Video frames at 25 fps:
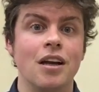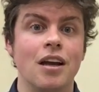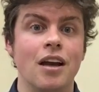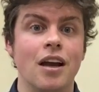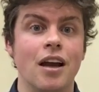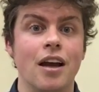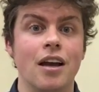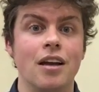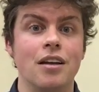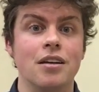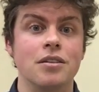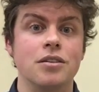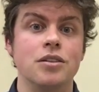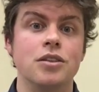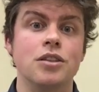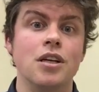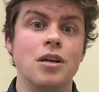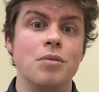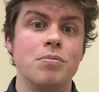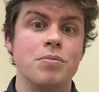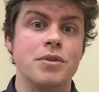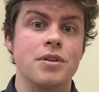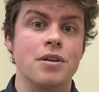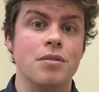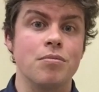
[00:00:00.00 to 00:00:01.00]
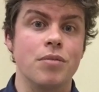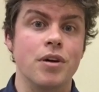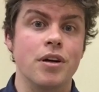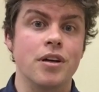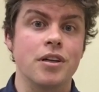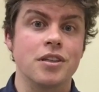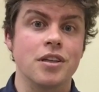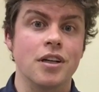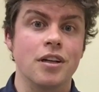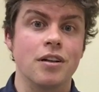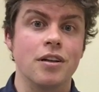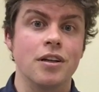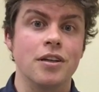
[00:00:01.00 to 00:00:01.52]
and chips in
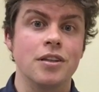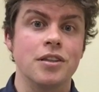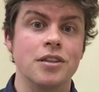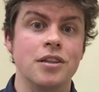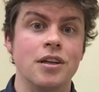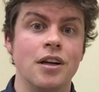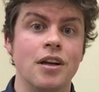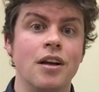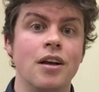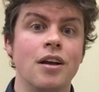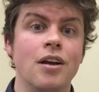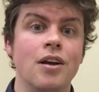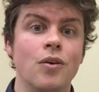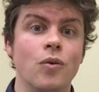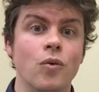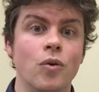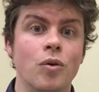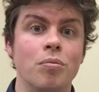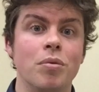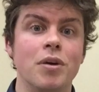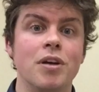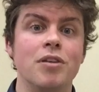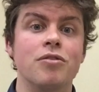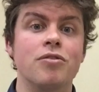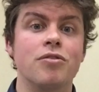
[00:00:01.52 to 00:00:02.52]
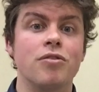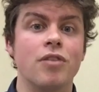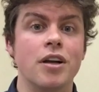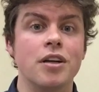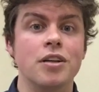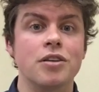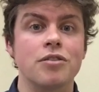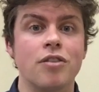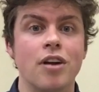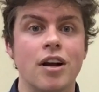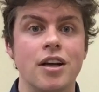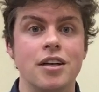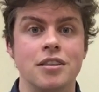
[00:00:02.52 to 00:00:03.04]
British English would be
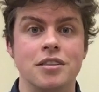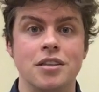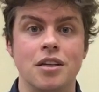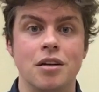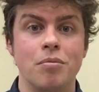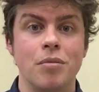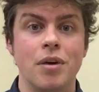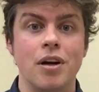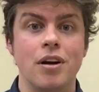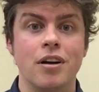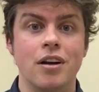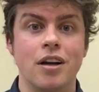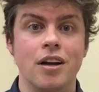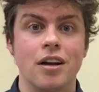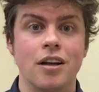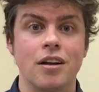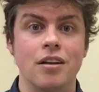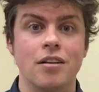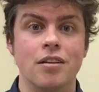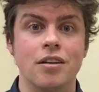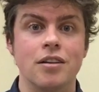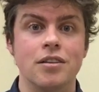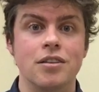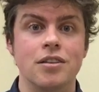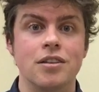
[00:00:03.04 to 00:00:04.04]
French fries in American English.